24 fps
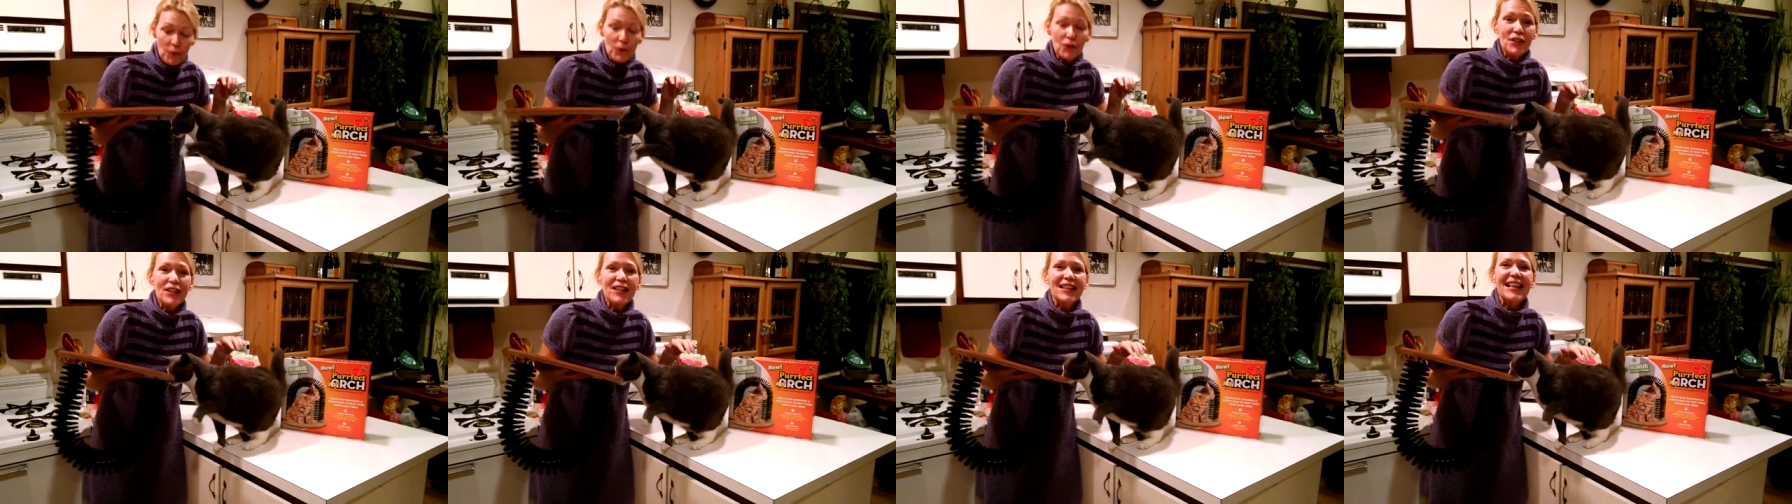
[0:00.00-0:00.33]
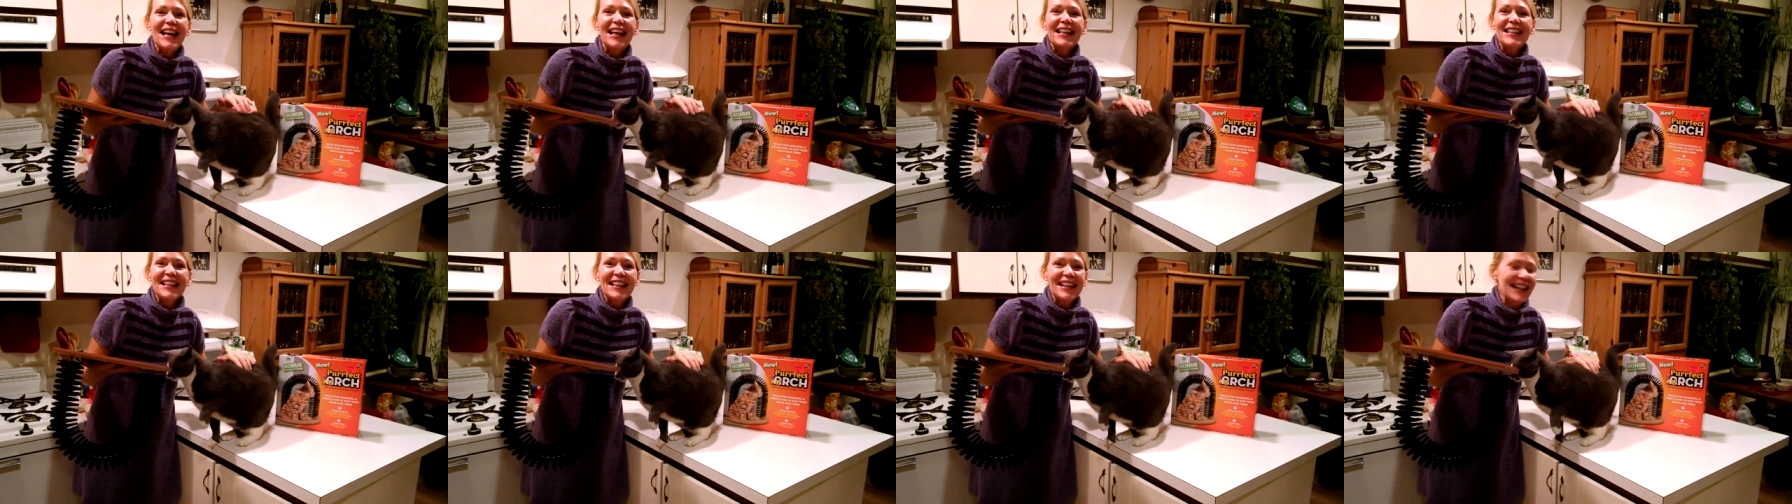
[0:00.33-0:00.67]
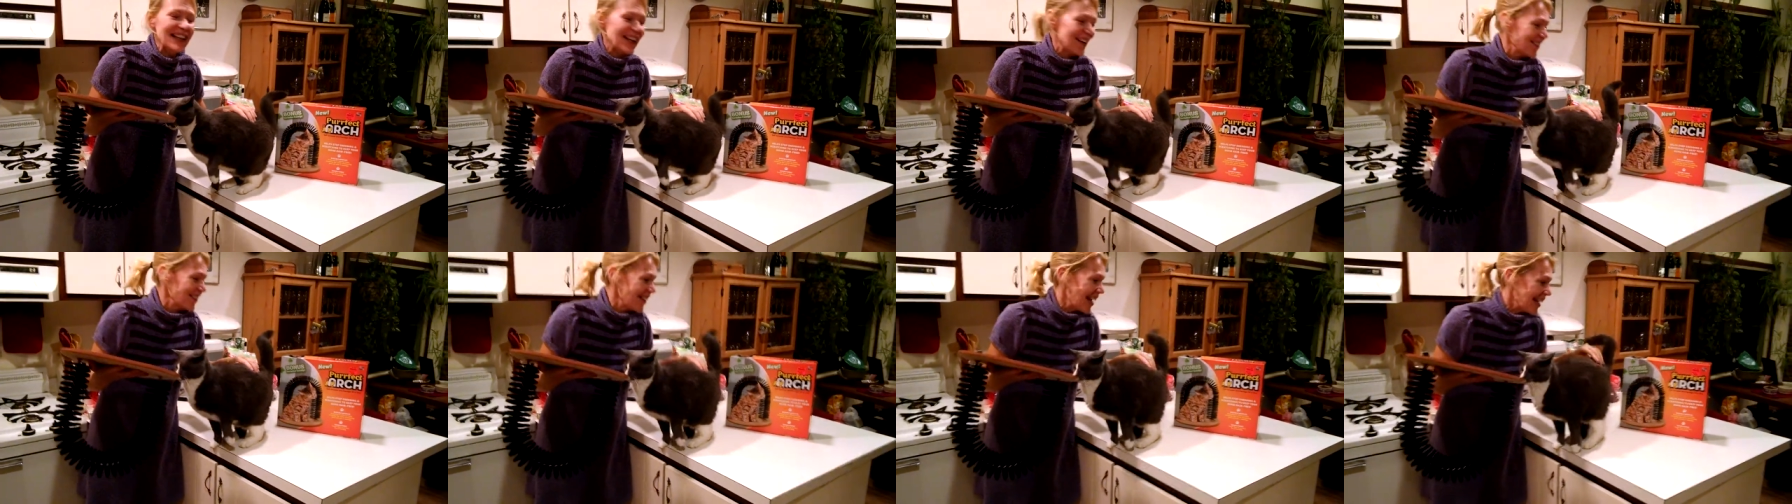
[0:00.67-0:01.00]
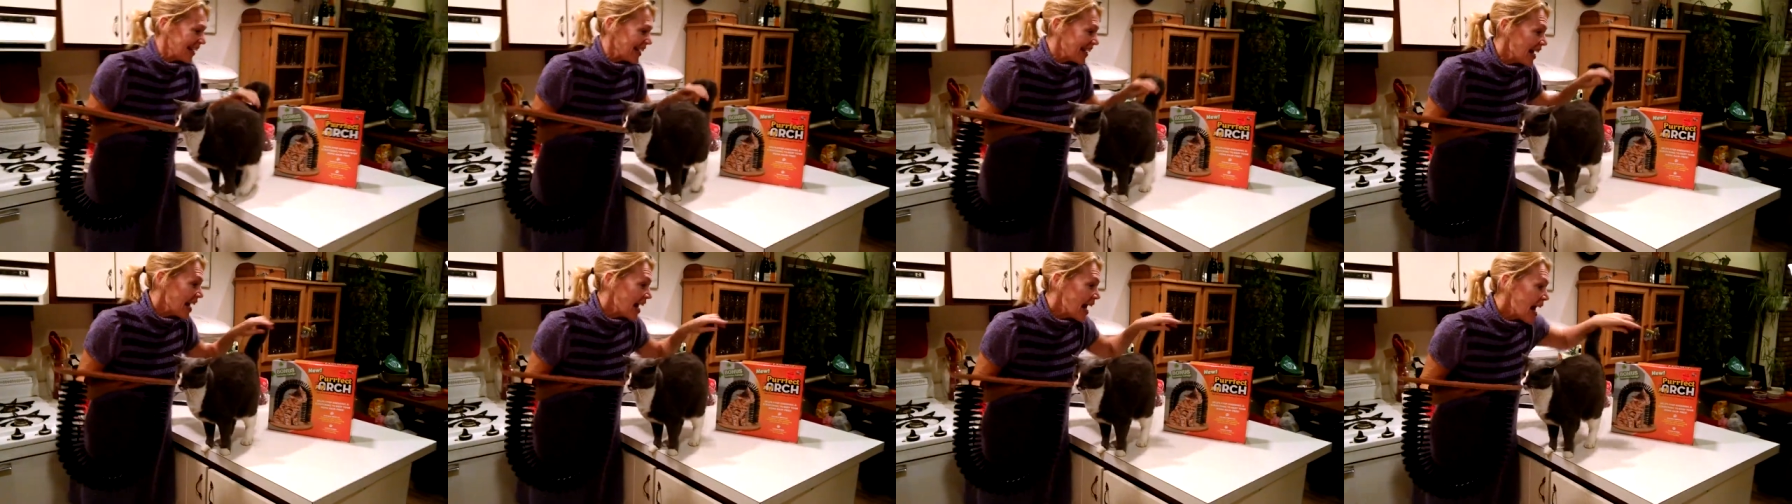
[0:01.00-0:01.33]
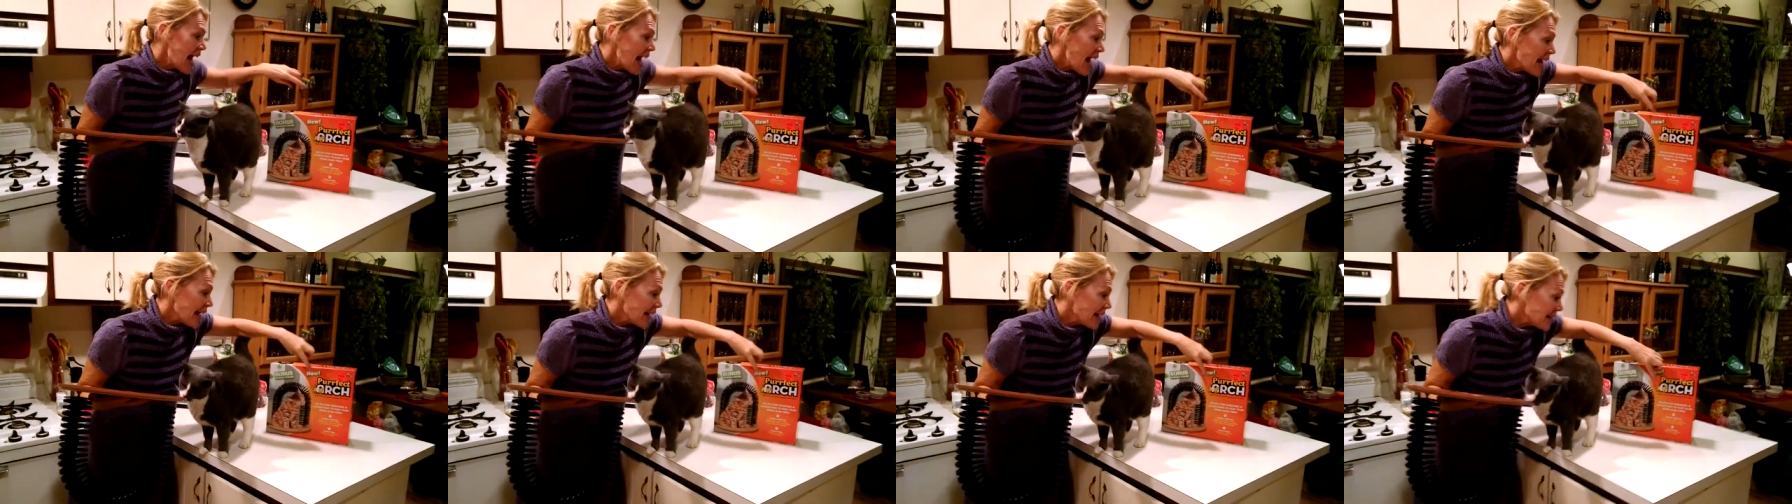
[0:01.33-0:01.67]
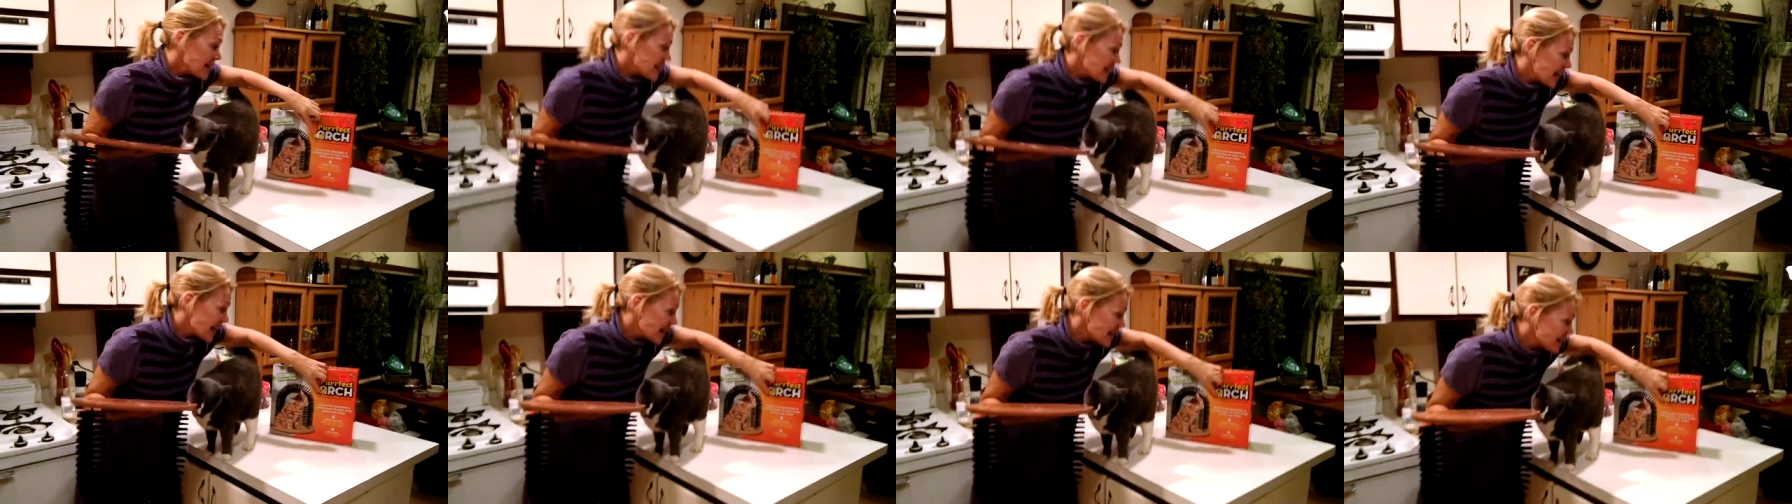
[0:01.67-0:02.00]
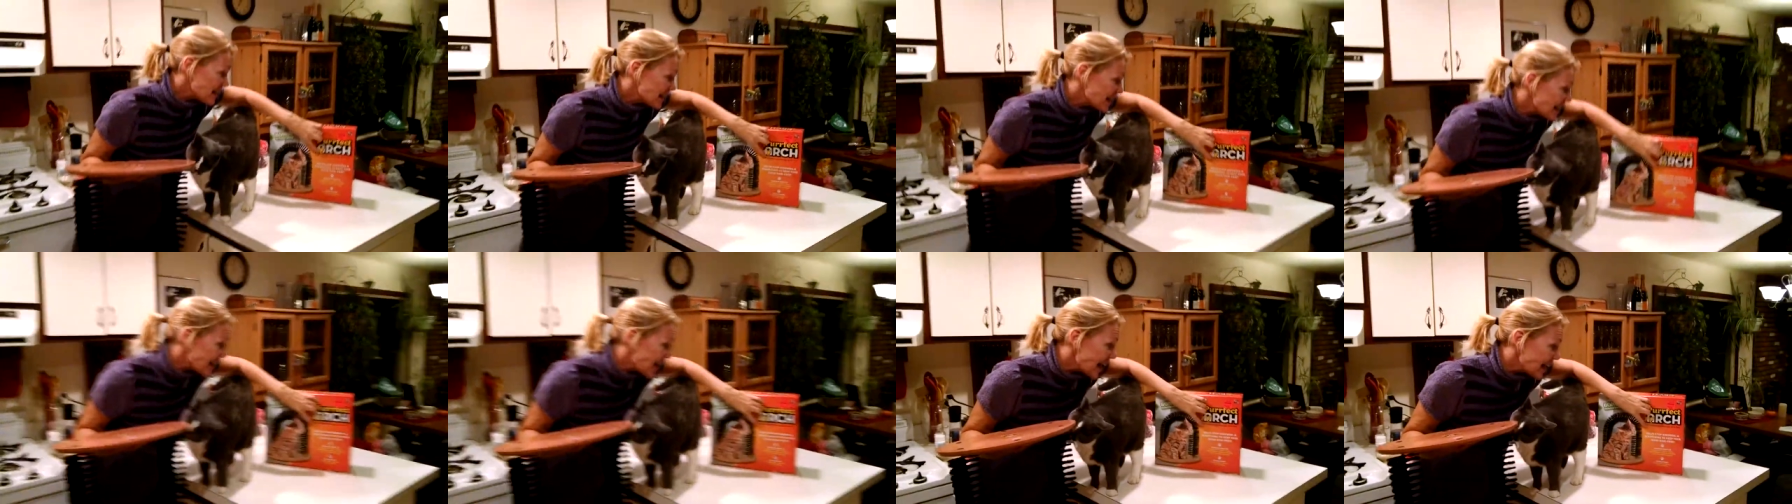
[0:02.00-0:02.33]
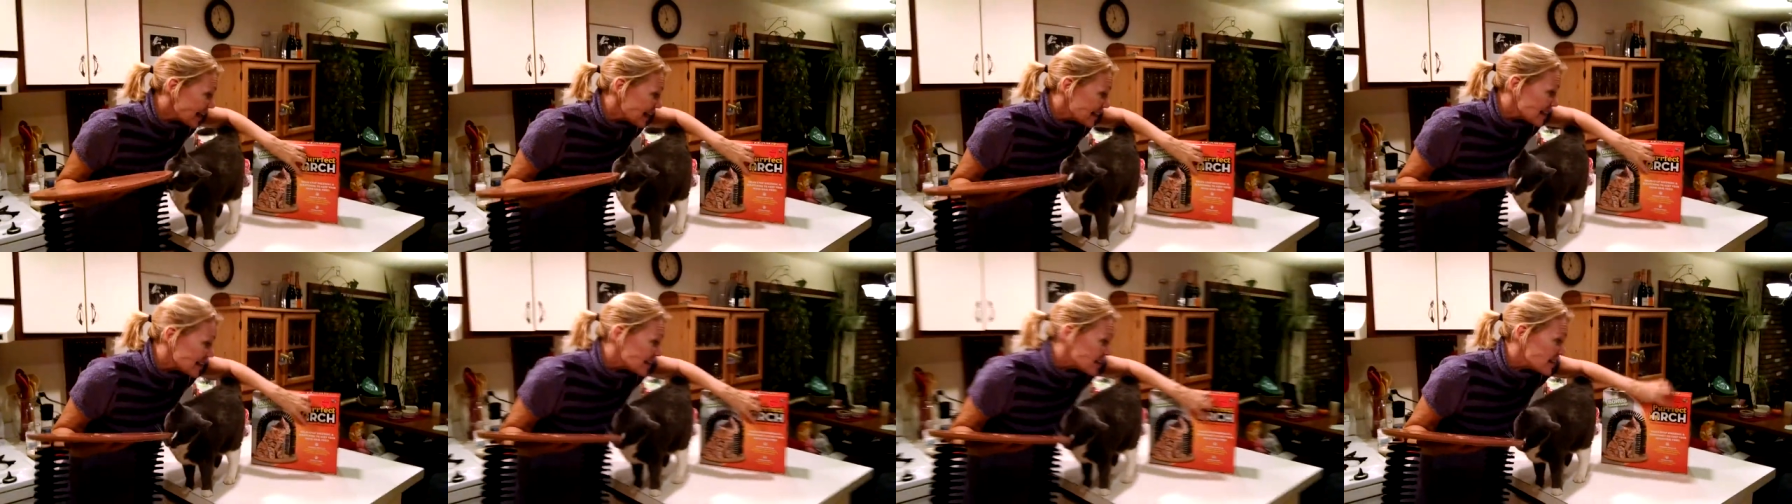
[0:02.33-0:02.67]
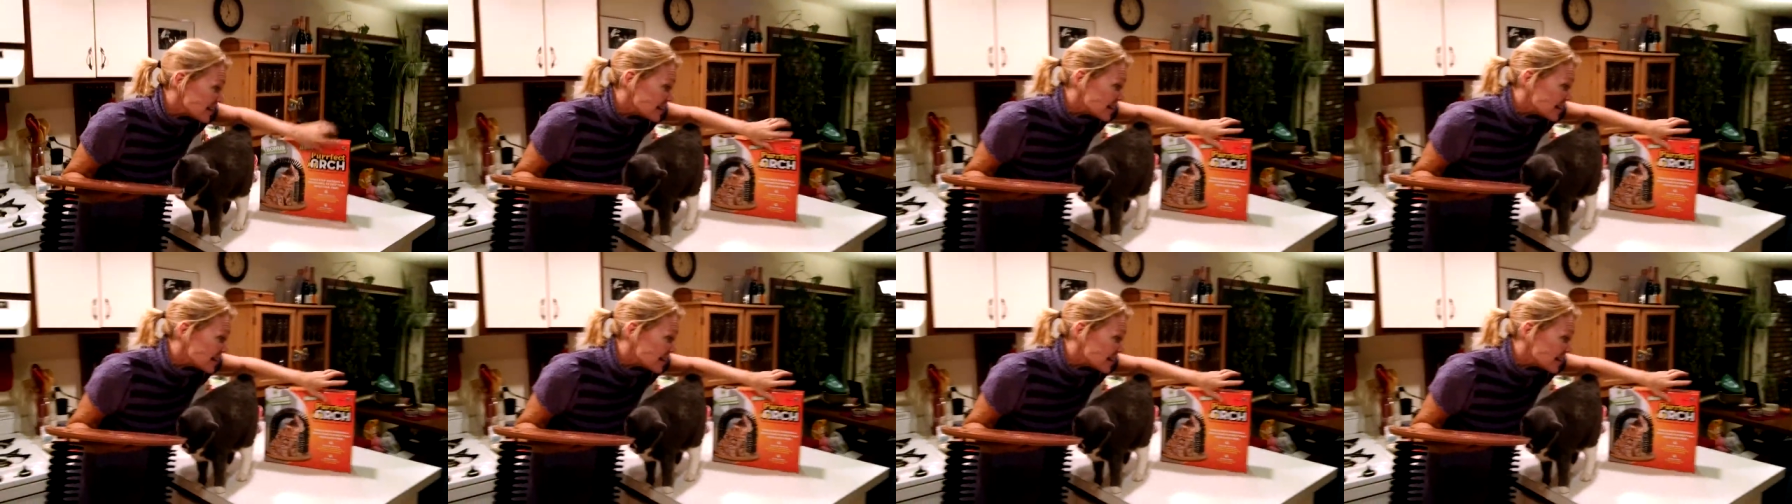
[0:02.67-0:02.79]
Oh, she's touching it already. And it says that it's a